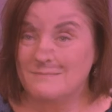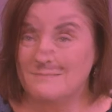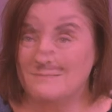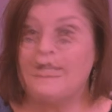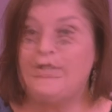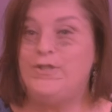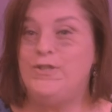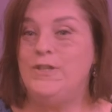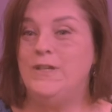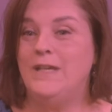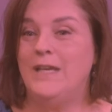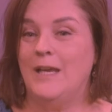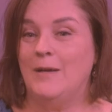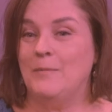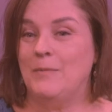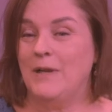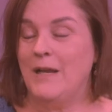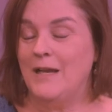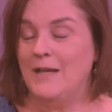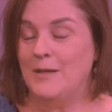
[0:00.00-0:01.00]
And she
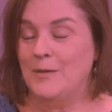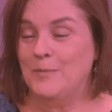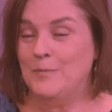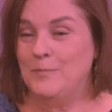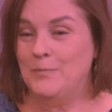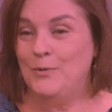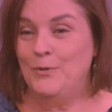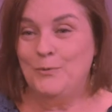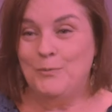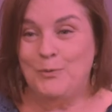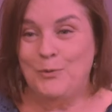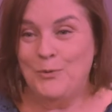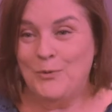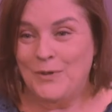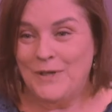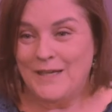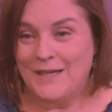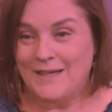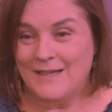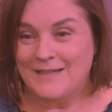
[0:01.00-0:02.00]
kept kind of
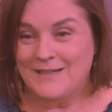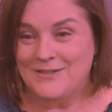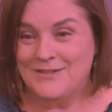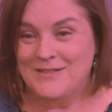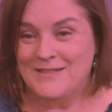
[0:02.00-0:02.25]
poo-pooing it.